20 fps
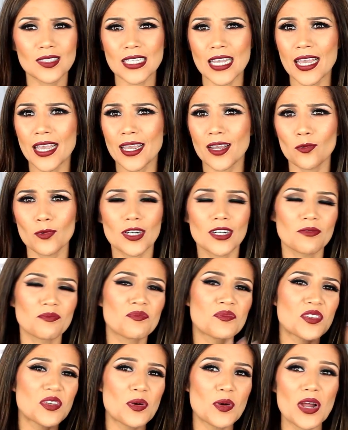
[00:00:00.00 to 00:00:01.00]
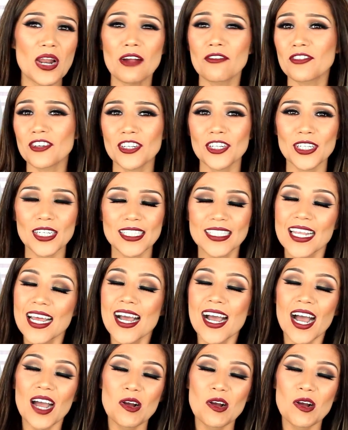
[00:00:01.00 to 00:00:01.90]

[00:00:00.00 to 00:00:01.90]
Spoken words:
day, whatever it is.